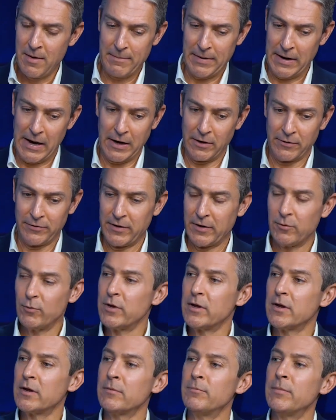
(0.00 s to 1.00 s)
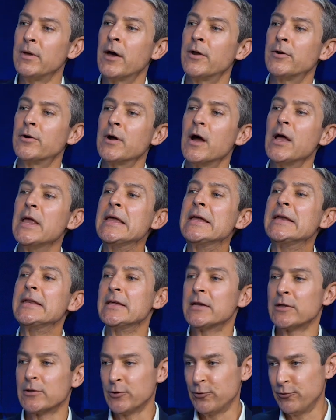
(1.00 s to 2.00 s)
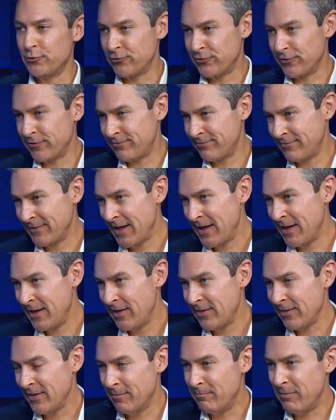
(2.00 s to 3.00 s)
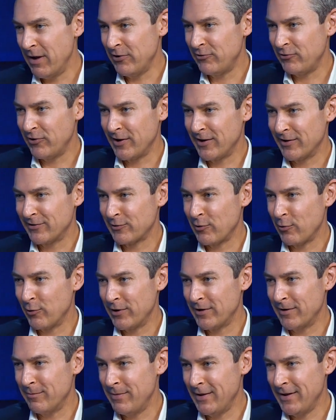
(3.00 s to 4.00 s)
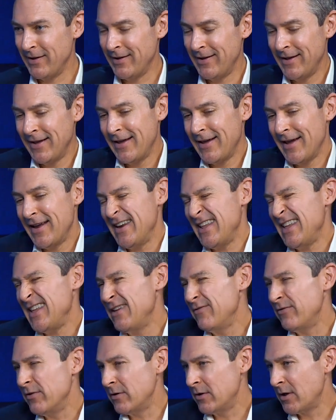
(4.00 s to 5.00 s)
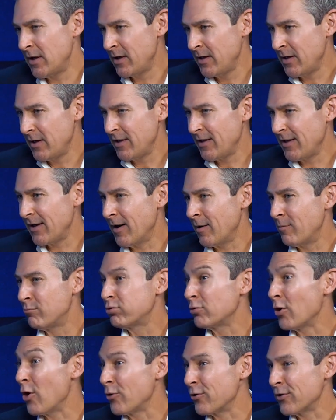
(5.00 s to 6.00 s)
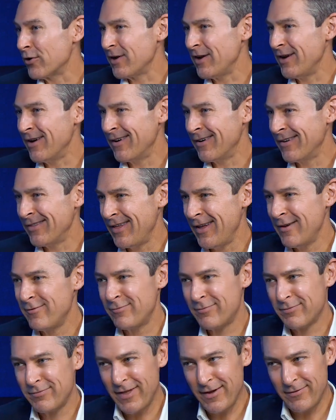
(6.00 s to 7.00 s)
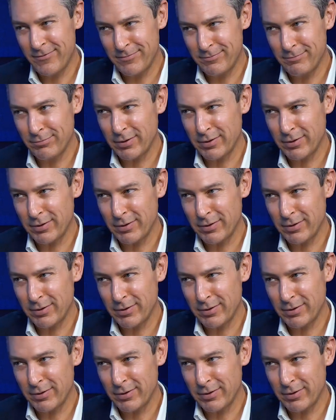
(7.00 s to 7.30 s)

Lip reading: But I don't think we can be under any illusion that Beijing is going to be an even broker here. They've